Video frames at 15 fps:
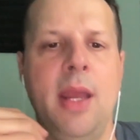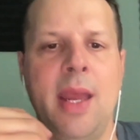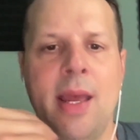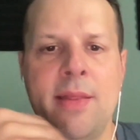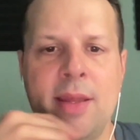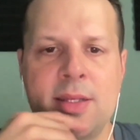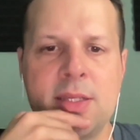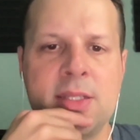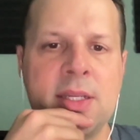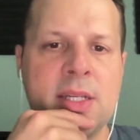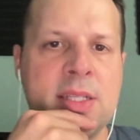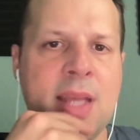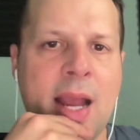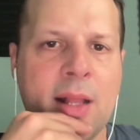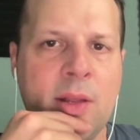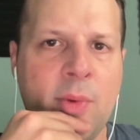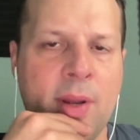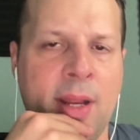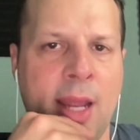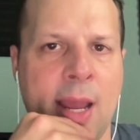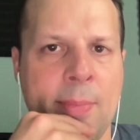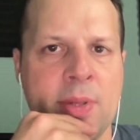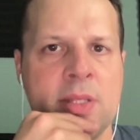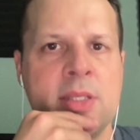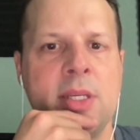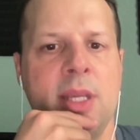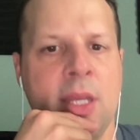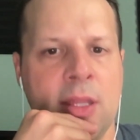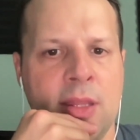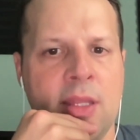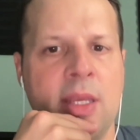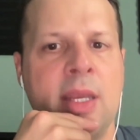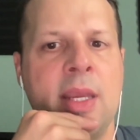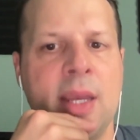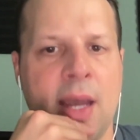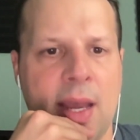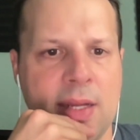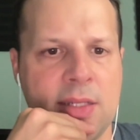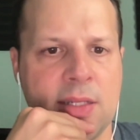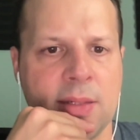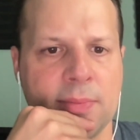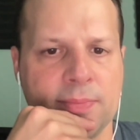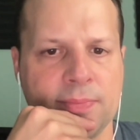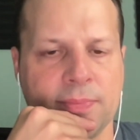And this is exactly what happens in the gut.